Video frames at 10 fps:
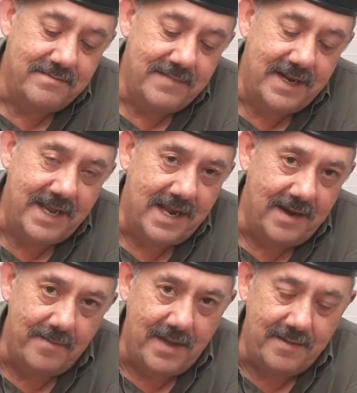any kind
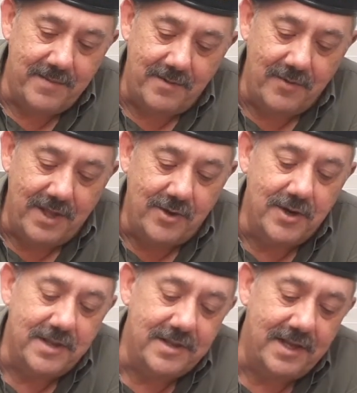of, I'm not really
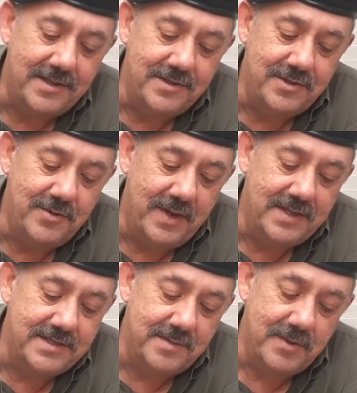good at
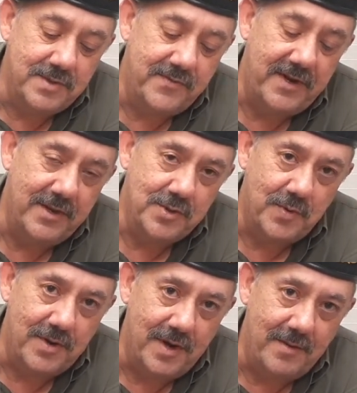doing some of those videos
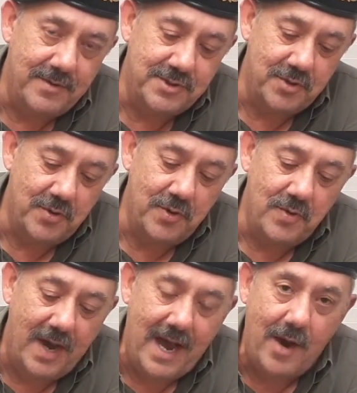where I would show you
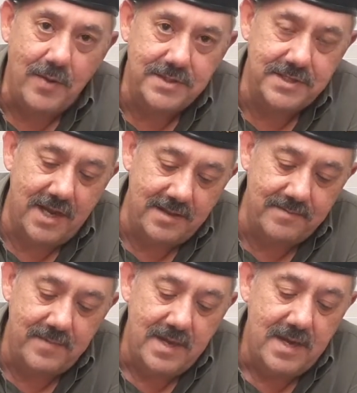how it's done.
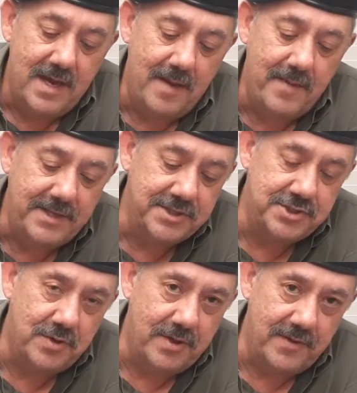I may just
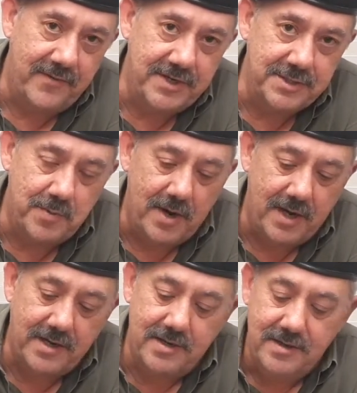show you the finished
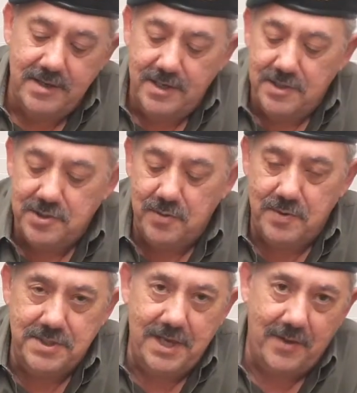product. So we'll
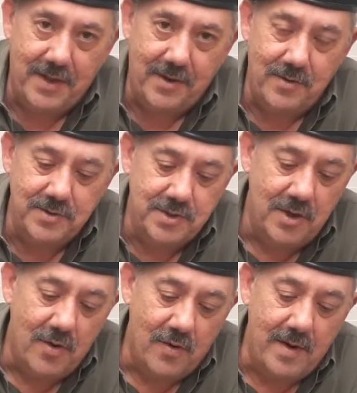see how that goes,
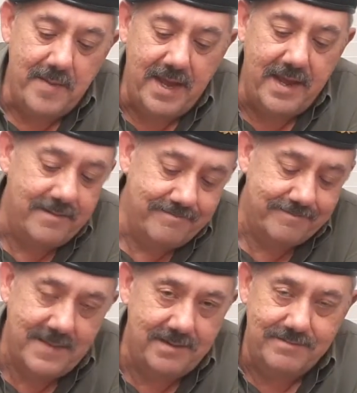or I may,
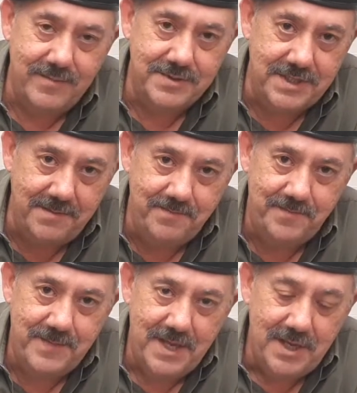we'll see.
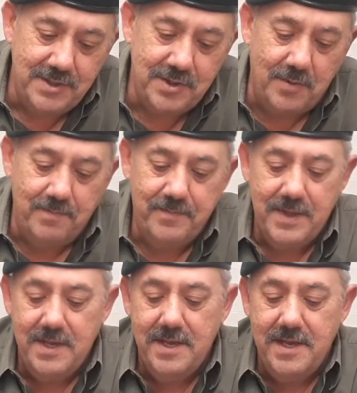So,
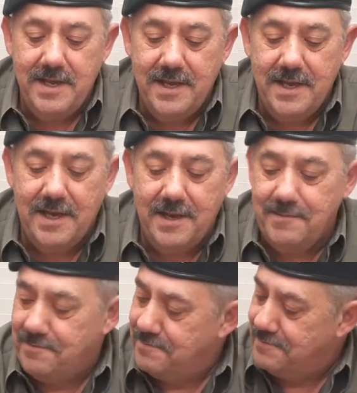yeah,
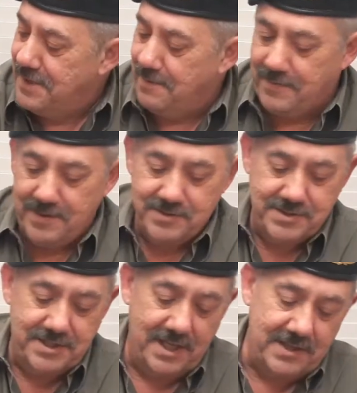
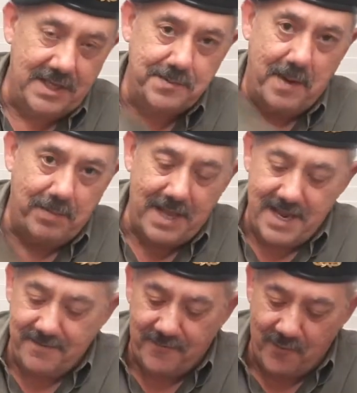that's my
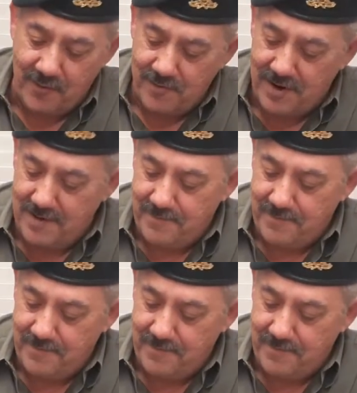plan for